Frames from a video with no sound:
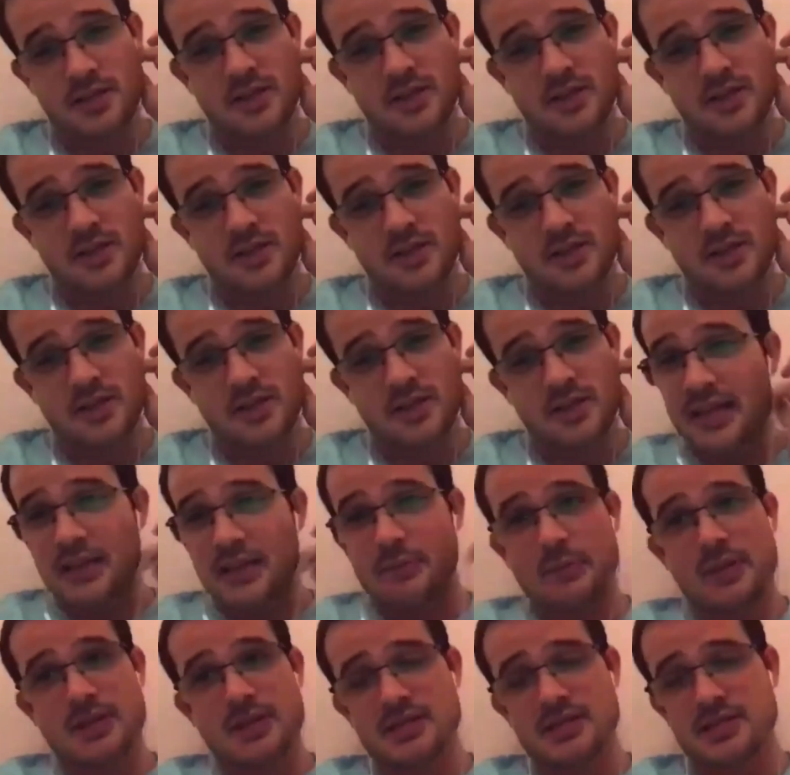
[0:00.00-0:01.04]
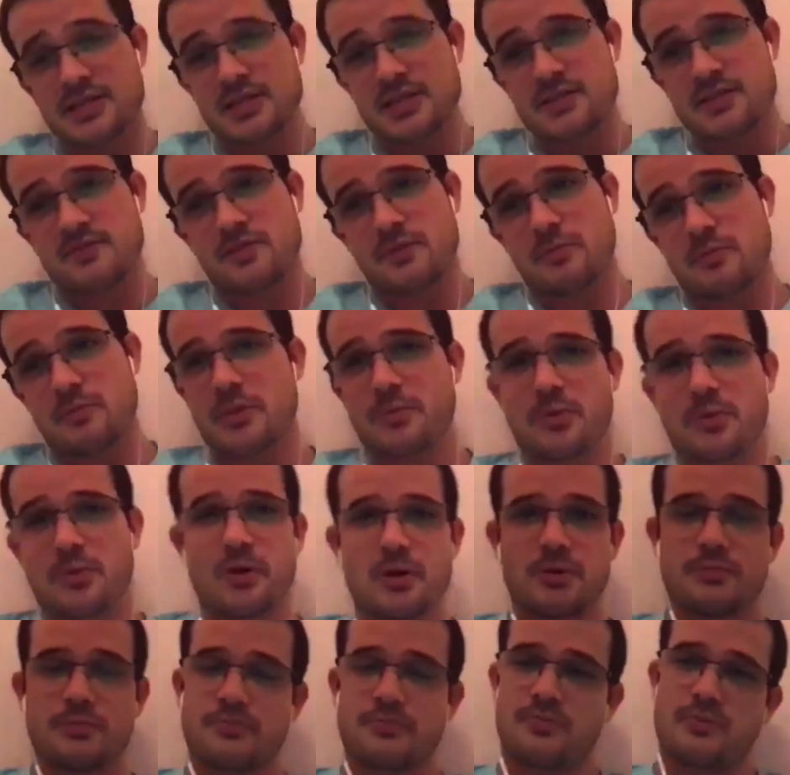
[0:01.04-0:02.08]
I get messages from people
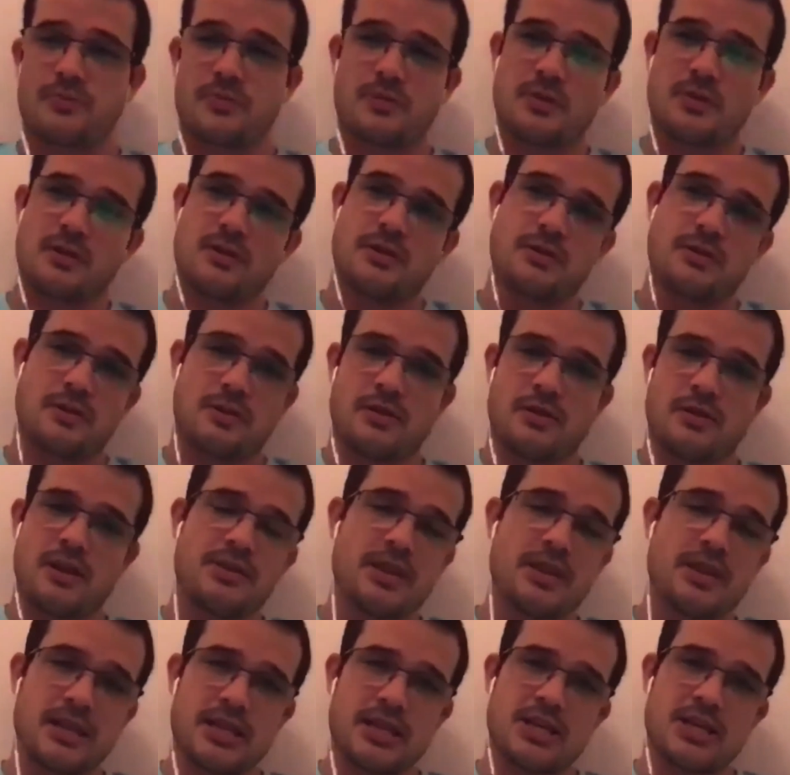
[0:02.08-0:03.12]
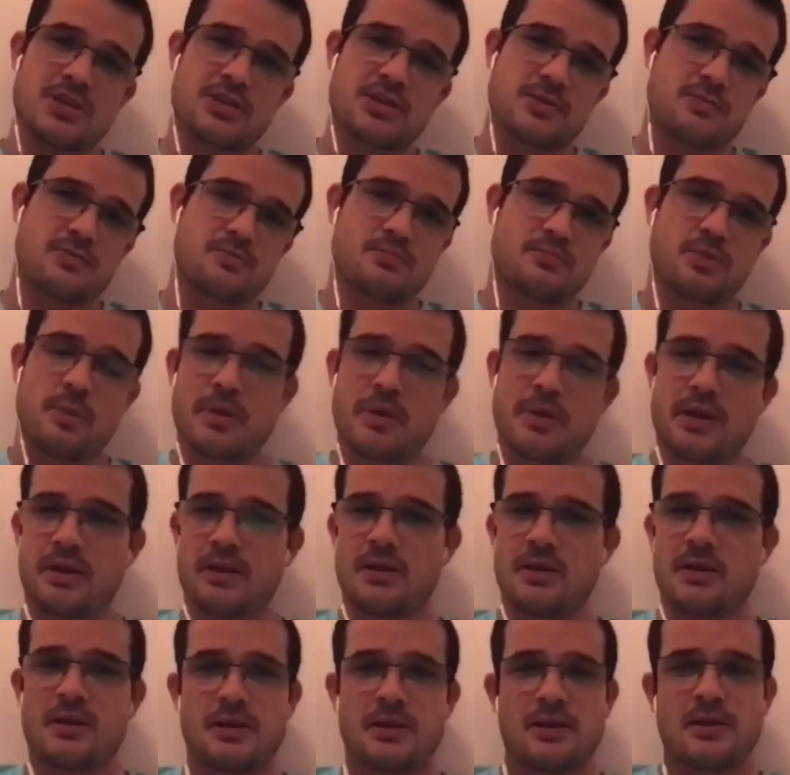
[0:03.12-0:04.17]
in the niche, probably
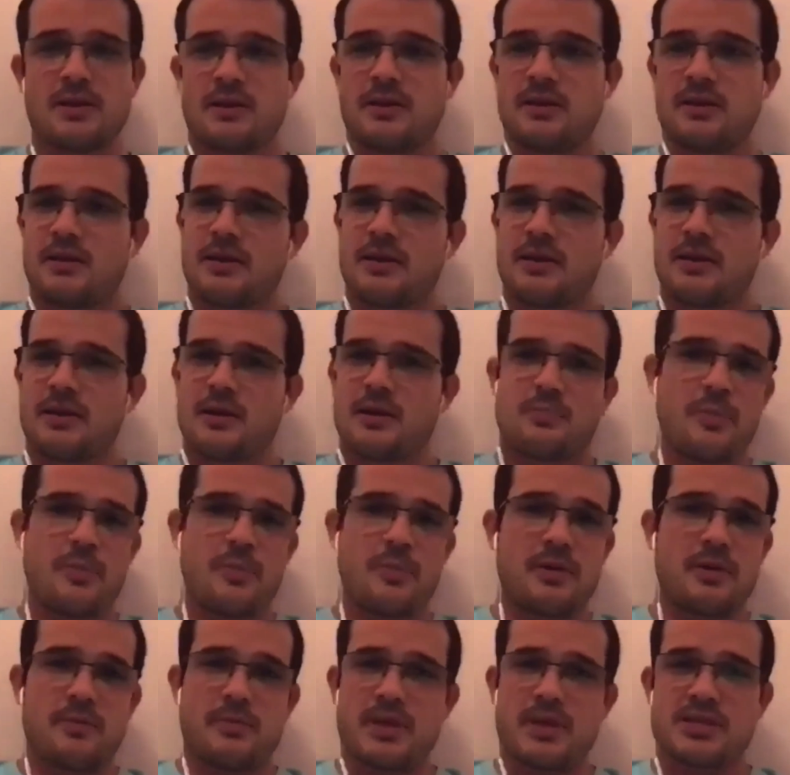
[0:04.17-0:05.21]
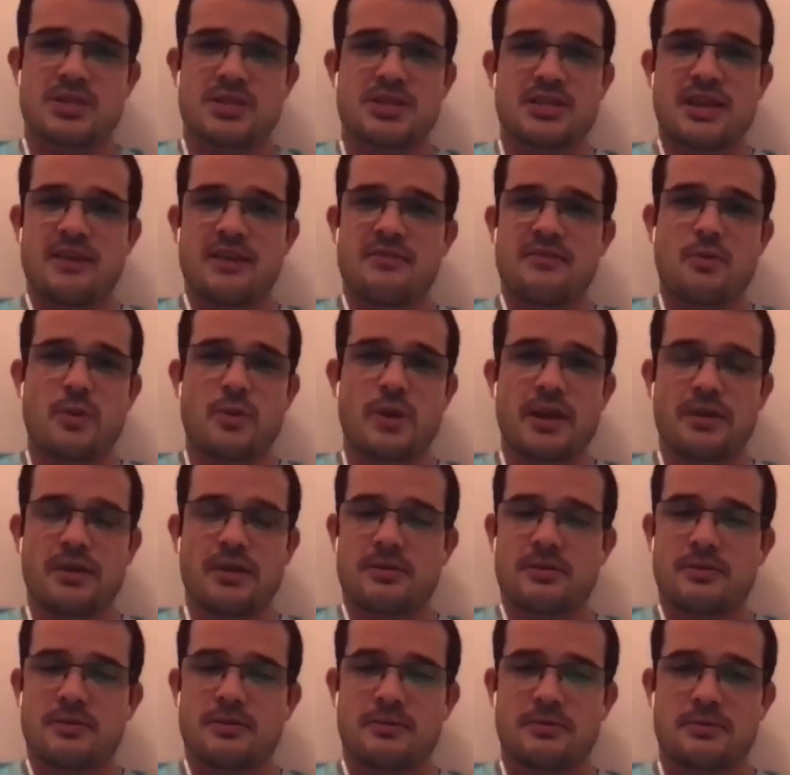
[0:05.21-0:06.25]
messages every week,
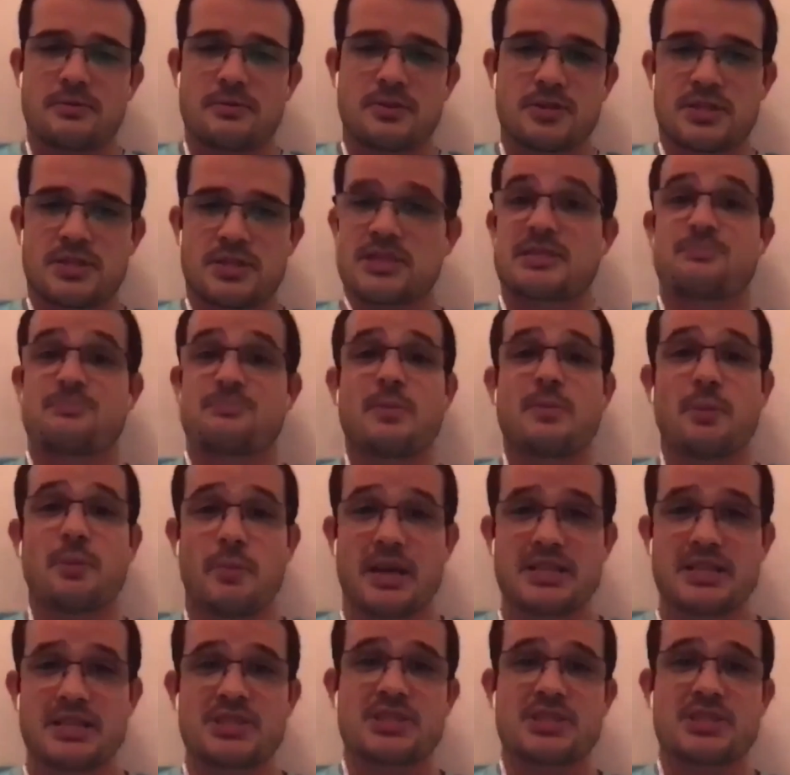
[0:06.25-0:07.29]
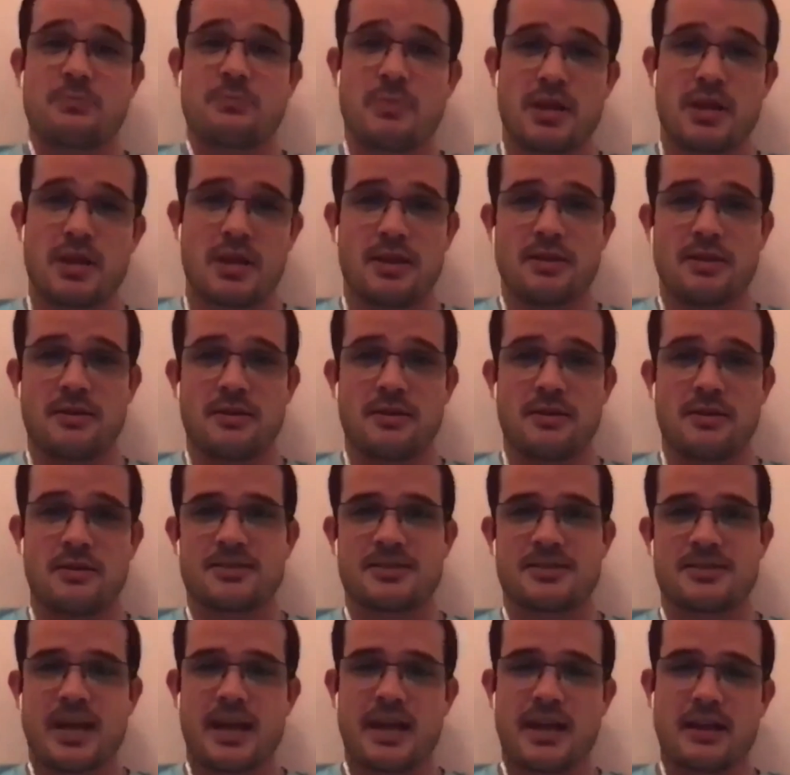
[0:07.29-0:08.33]
just people messaging me
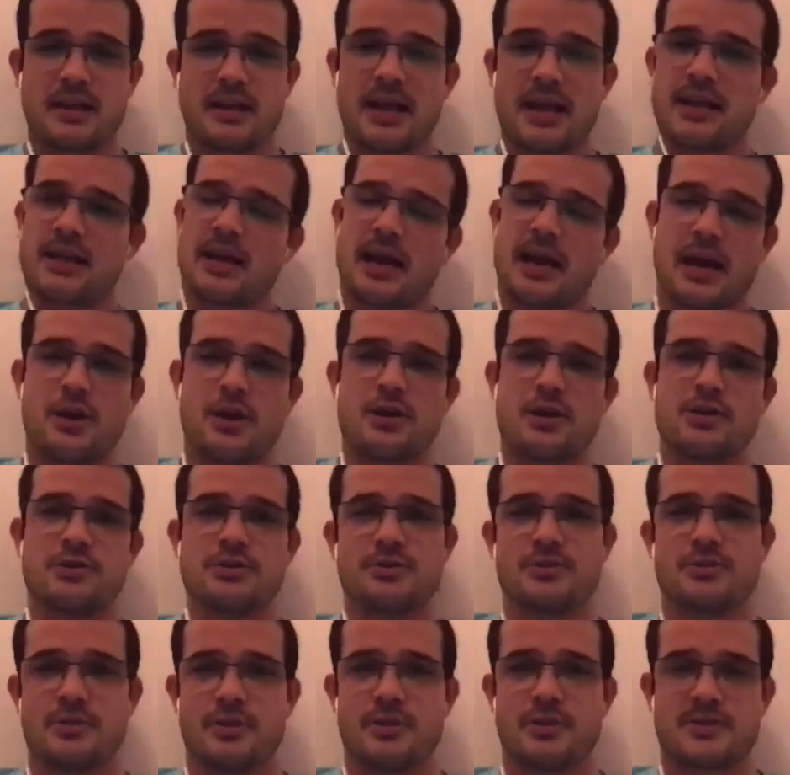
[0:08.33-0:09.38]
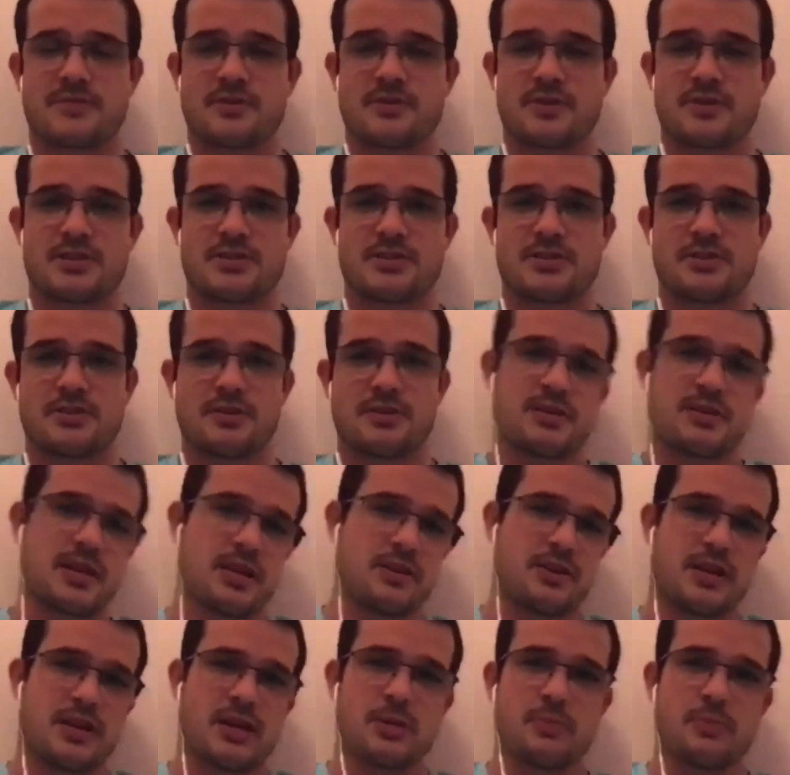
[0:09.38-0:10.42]
saying like, I heard you do this for this dude, can you
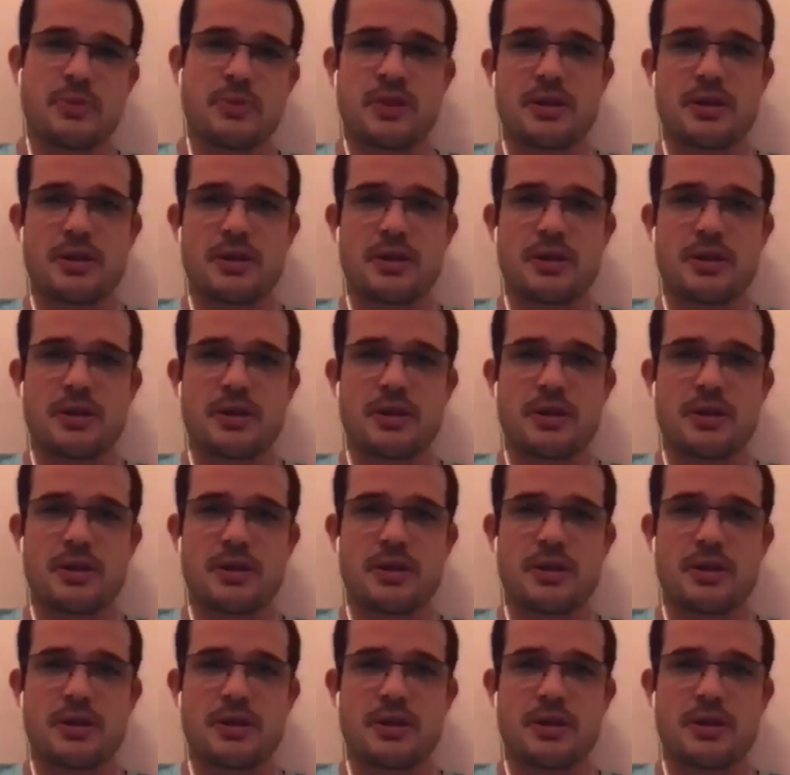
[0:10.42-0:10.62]
help me?